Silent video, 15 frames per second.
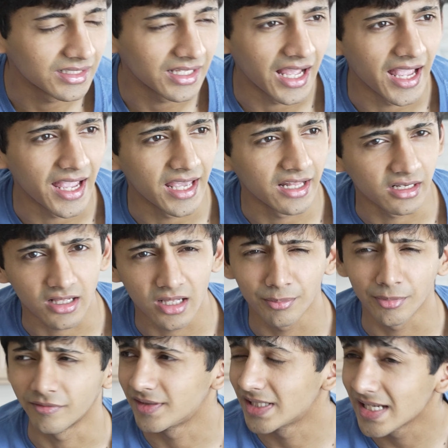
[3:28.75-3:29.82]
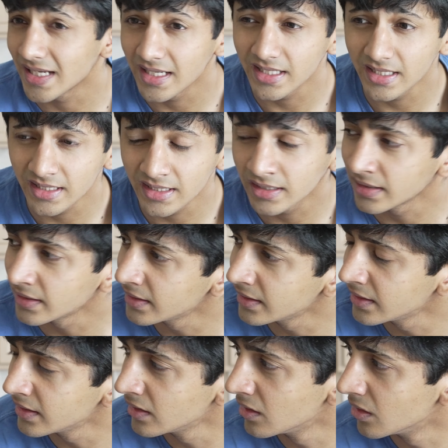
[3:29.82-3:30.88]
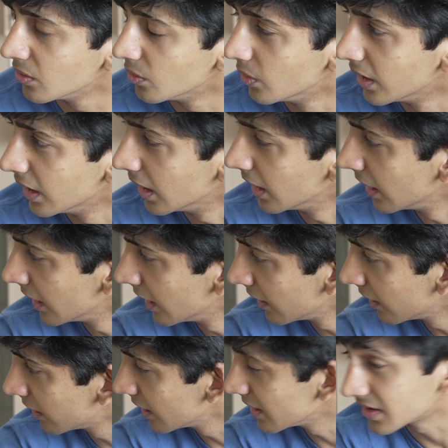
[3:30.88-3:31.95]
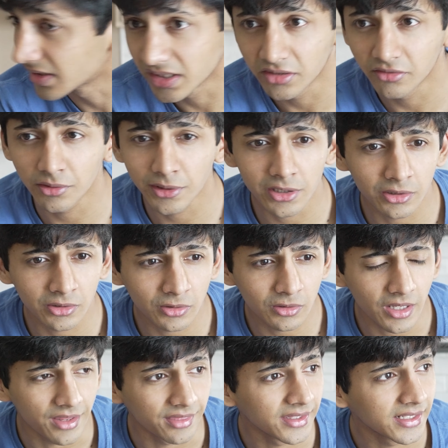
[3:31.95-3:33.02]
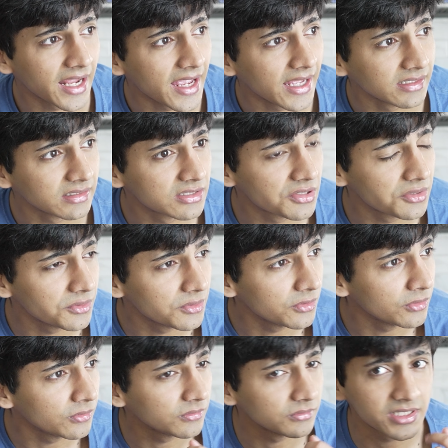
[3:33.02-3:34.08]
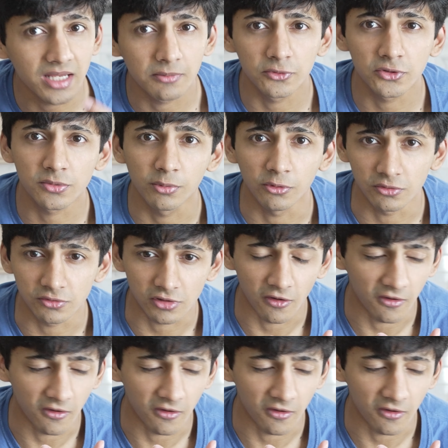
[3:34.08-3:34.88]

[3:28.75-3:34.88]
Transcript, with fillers: I had a cup of tea with cereal, and then I had two tablespoons